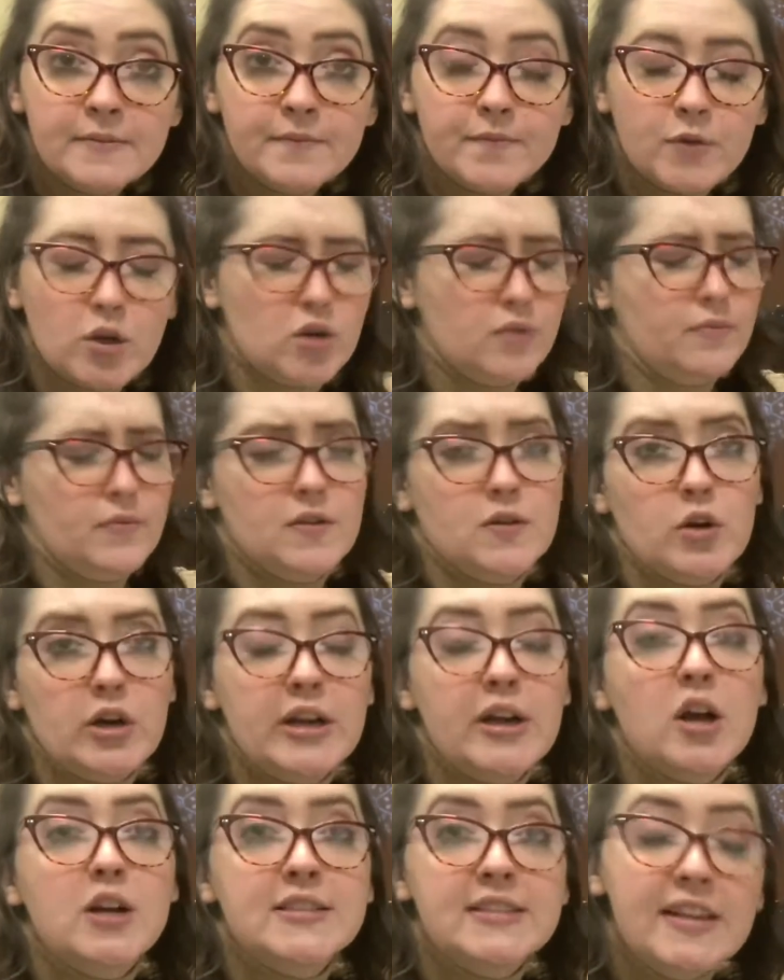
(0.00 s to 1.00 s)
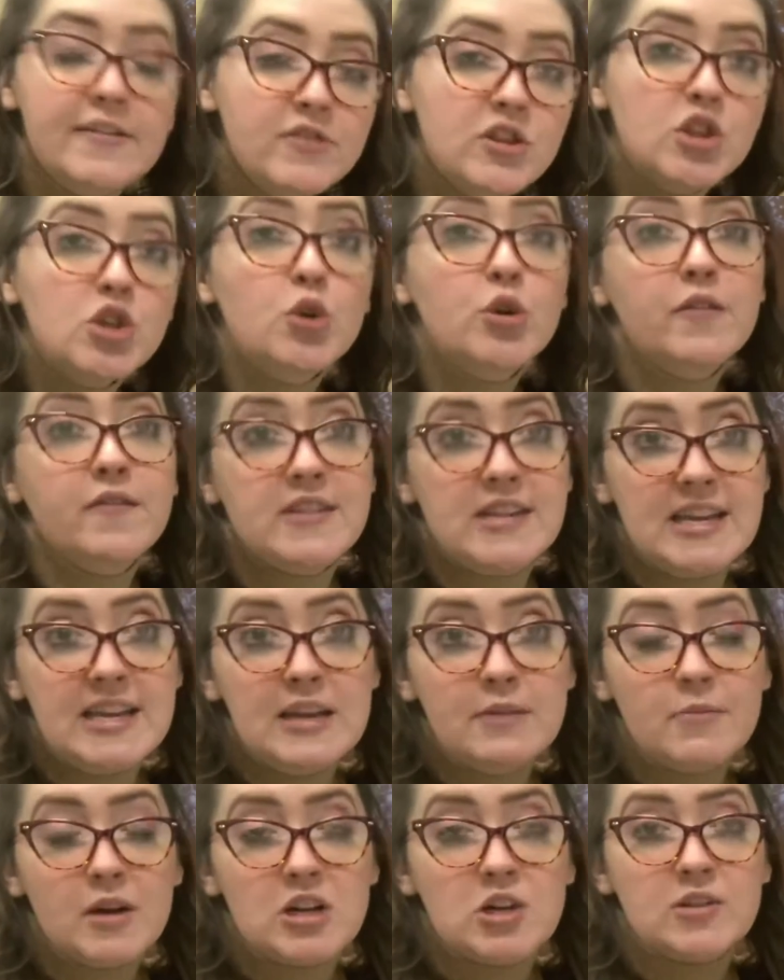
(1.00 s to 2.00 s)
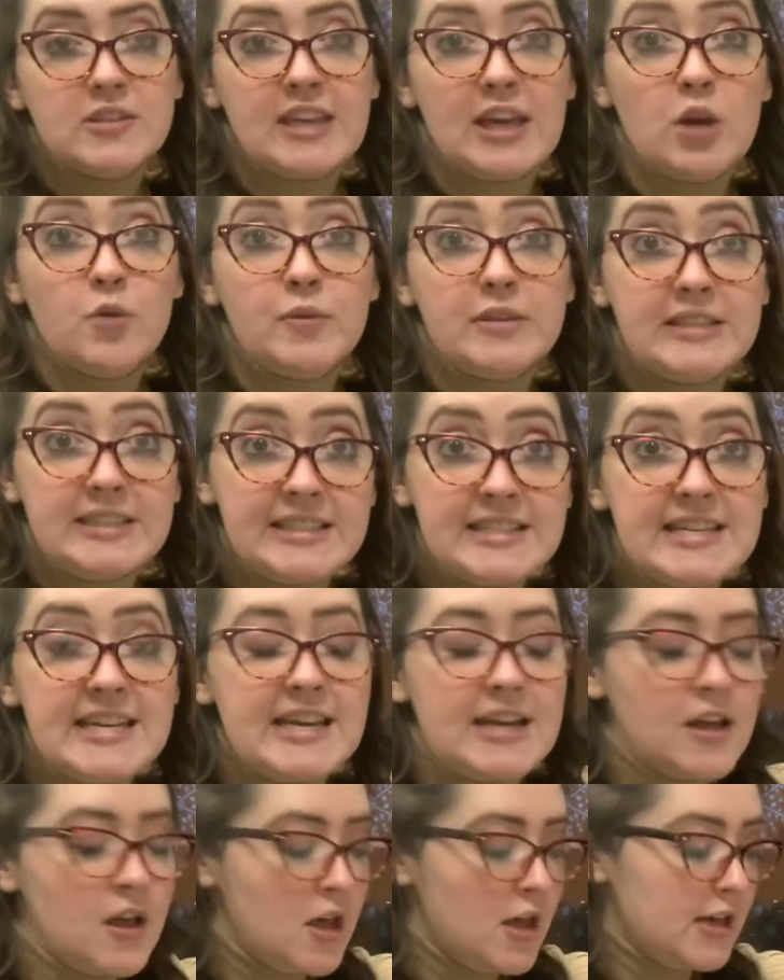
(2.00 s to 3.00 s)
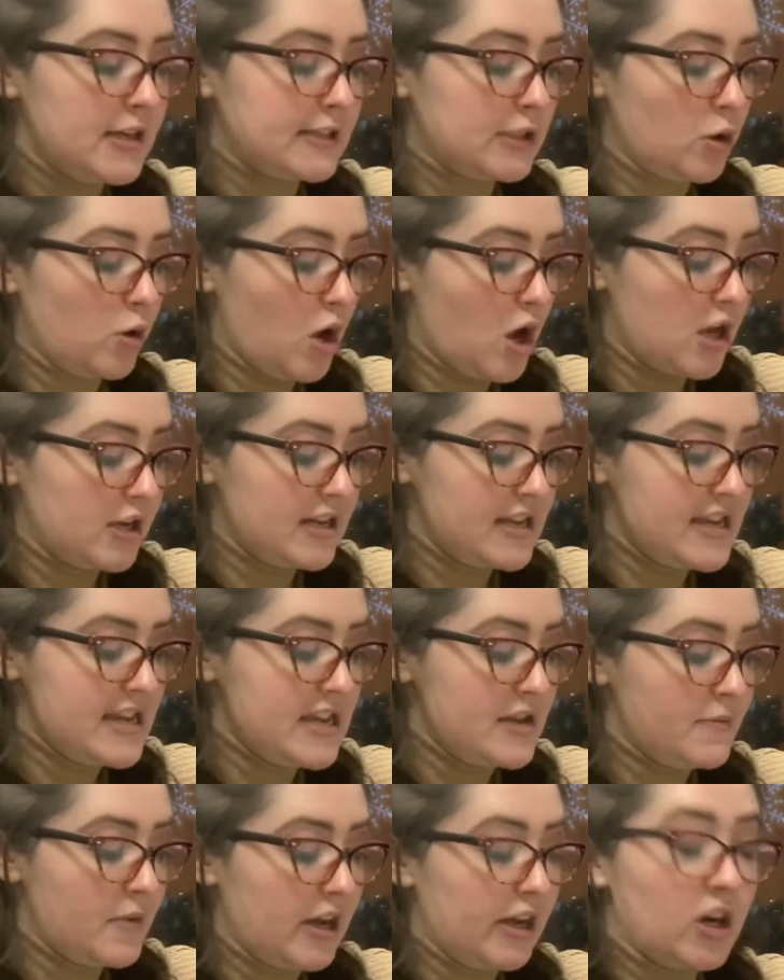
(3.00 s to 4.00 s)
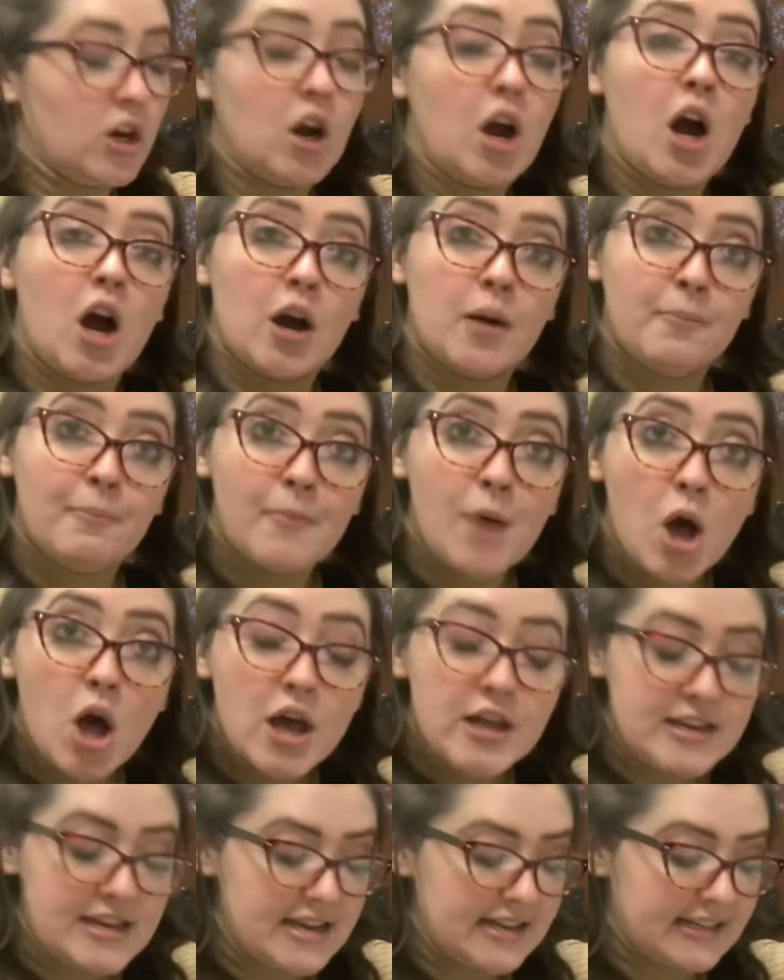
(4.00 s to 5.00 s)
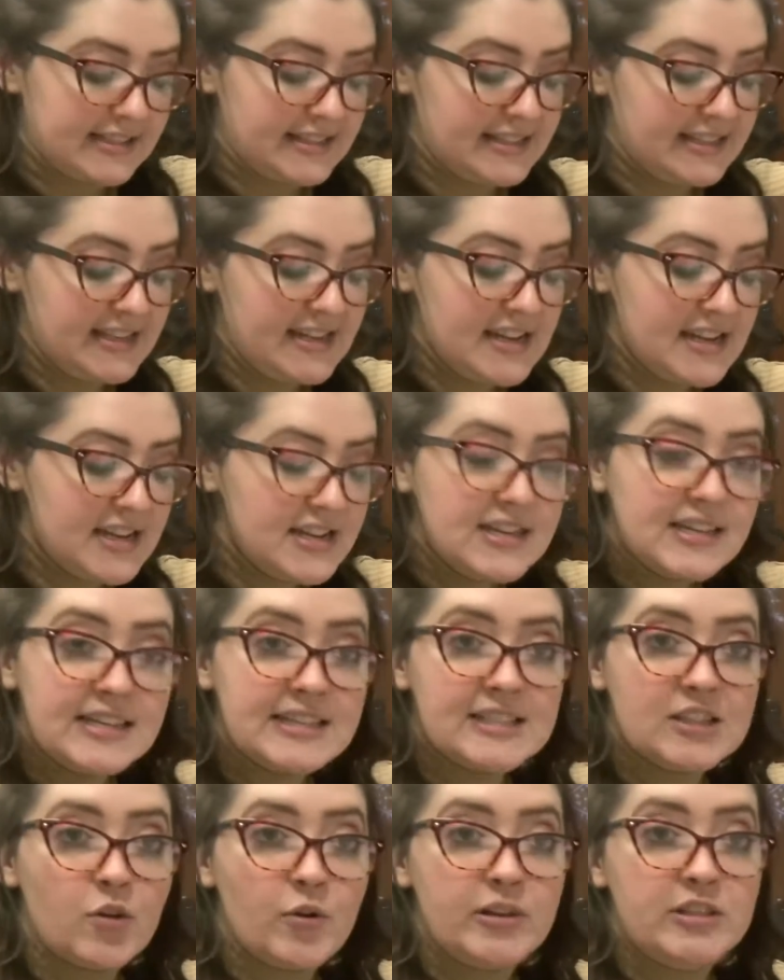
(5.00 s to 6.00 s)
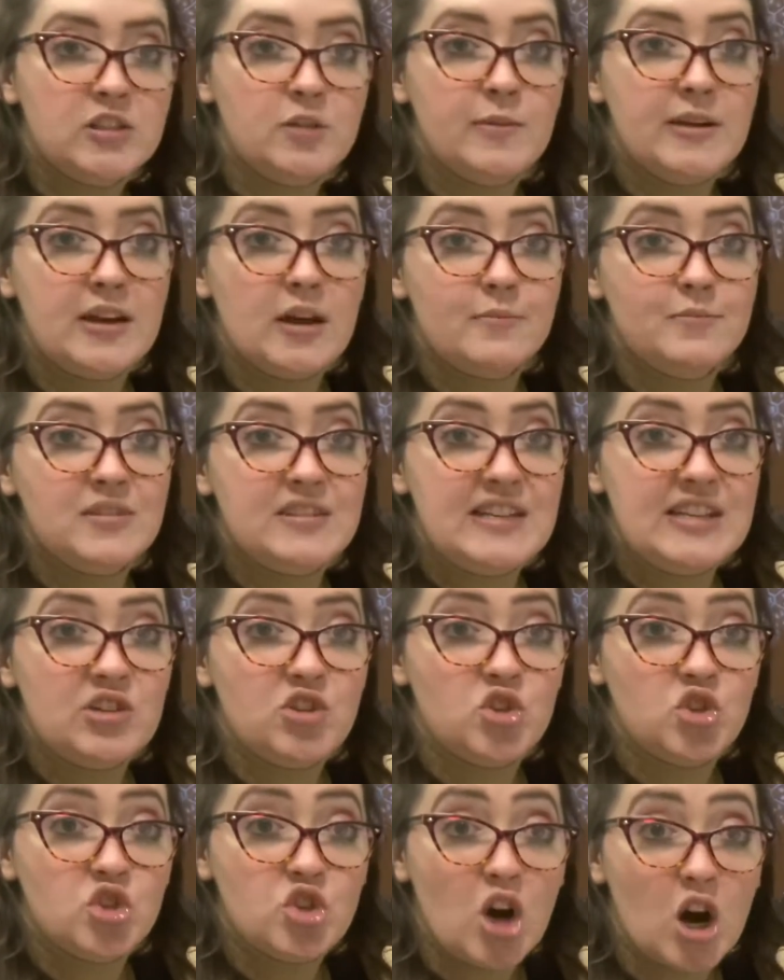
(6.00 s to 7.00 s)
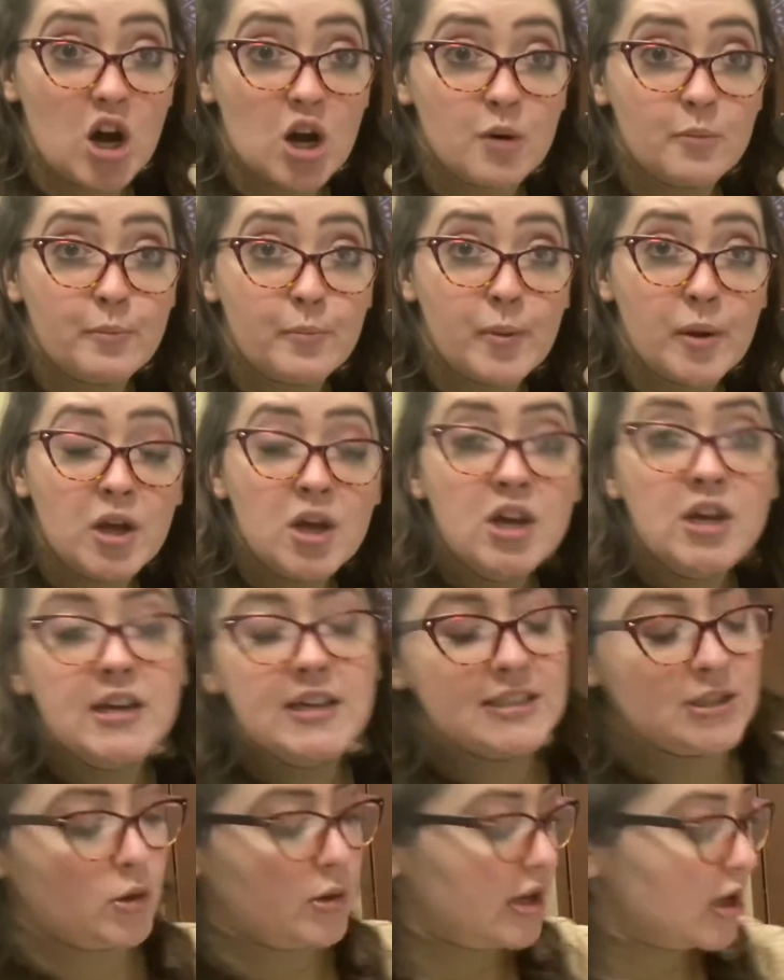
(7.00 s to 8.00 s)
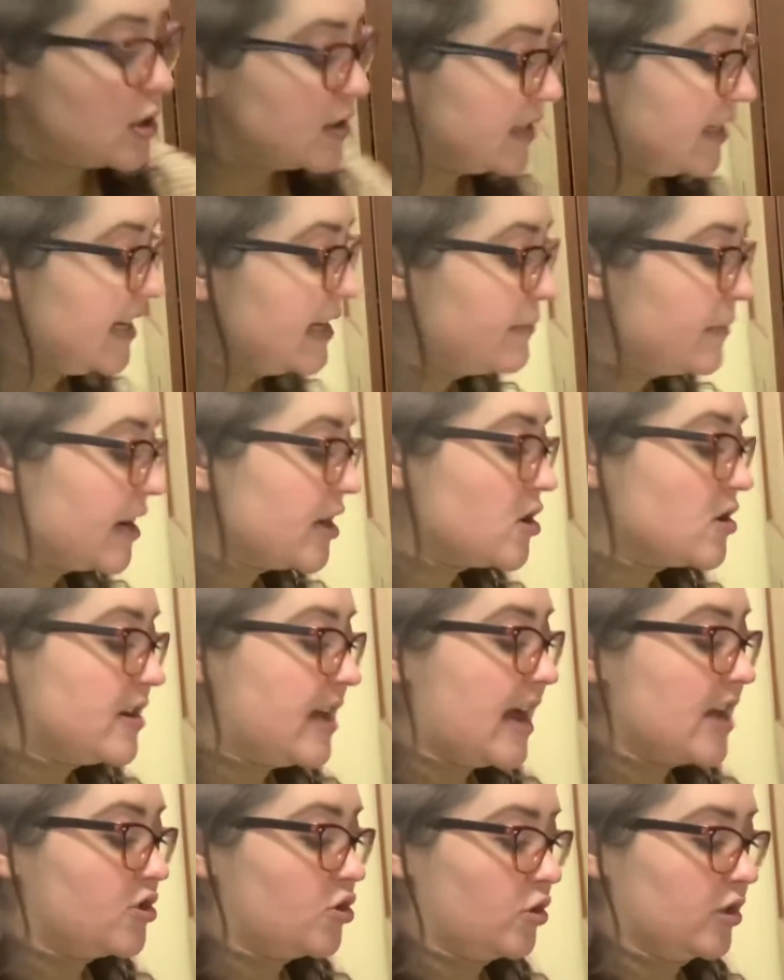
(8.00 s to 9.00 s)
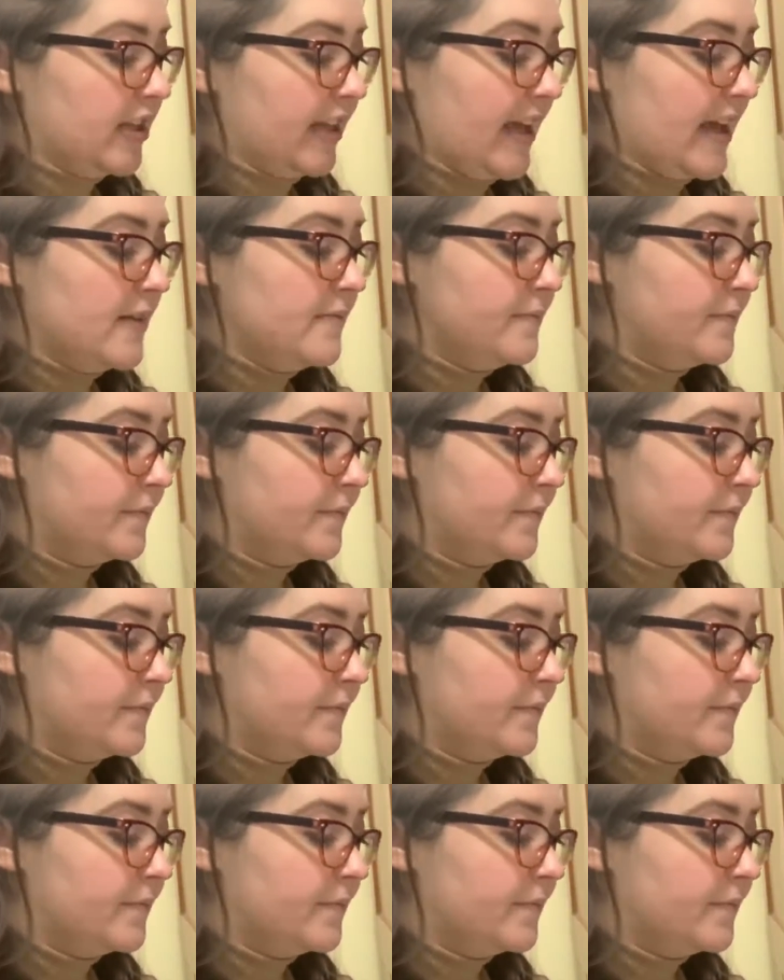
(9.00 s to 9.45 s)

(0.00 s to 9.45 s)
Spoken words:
our 7th note of the E minor scale was D. So on E minor harmonic, D is going to become D sharp. So here's E minor natural again.